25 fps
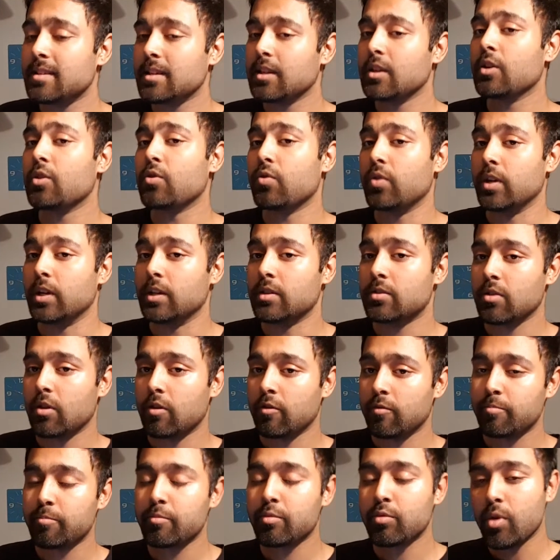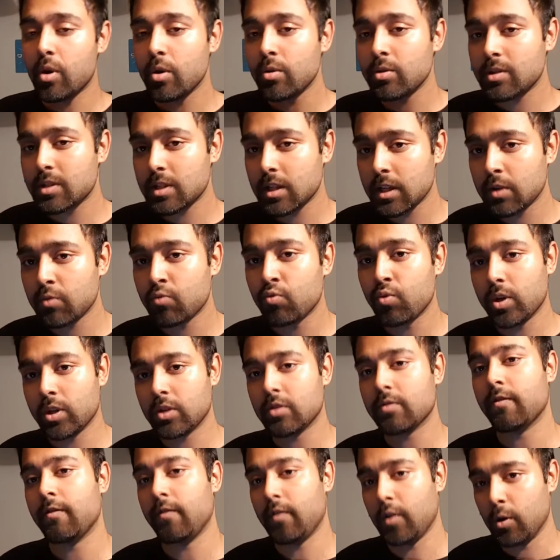increase of protein-rich
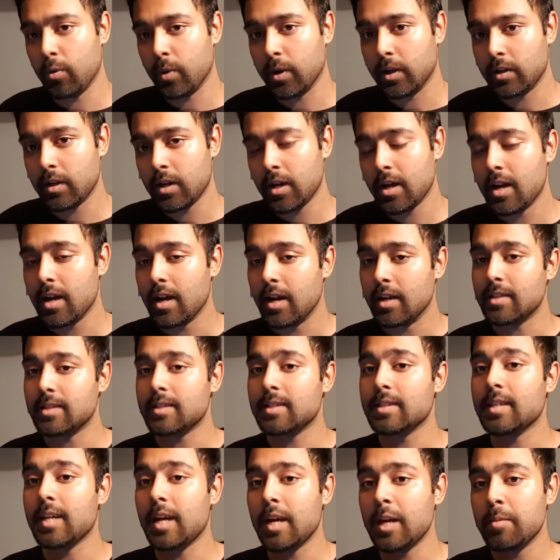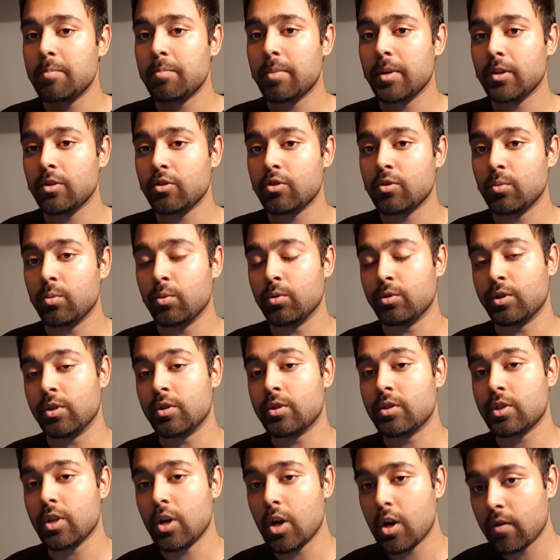fluid escaping towards the
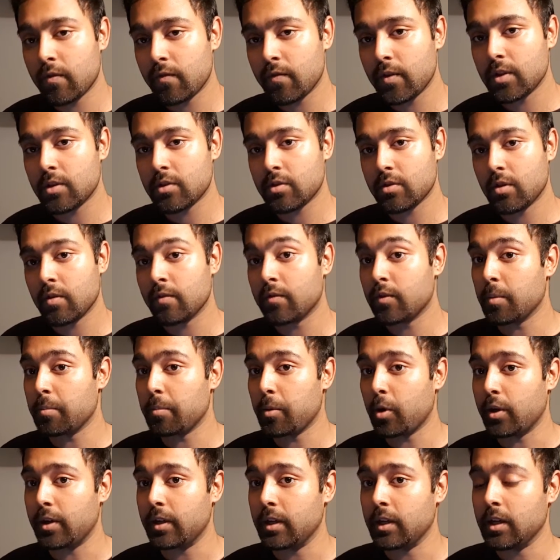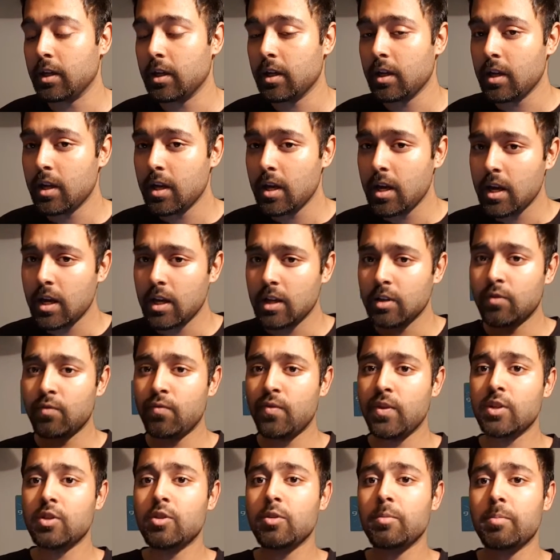surface of the body is
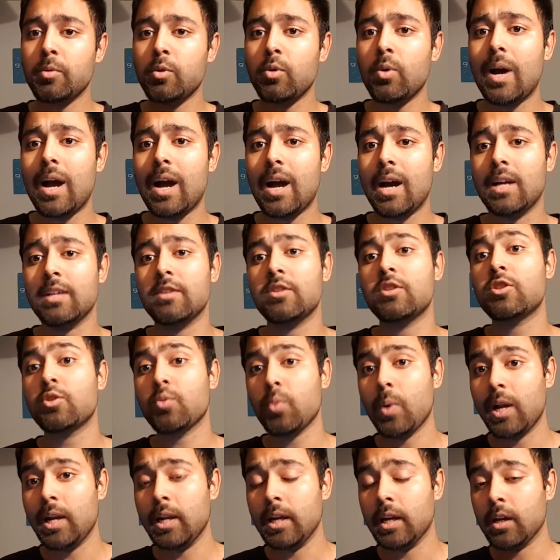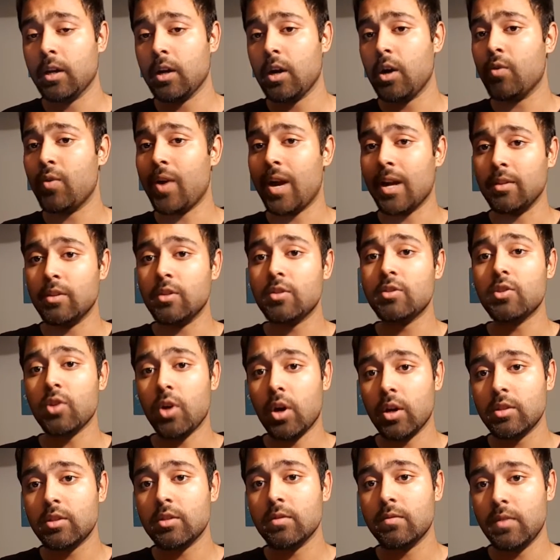visible as swelling around the
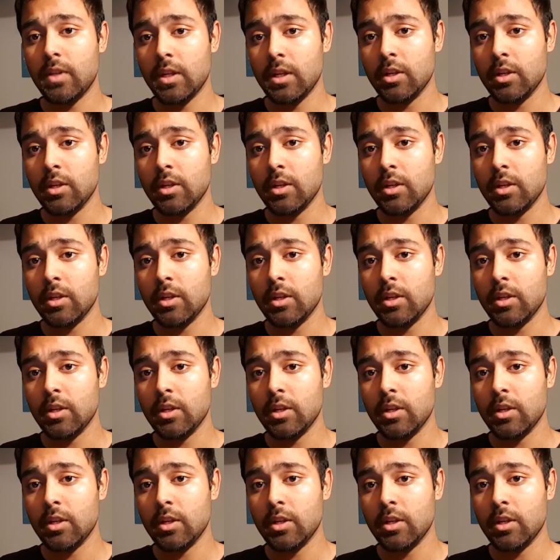site of the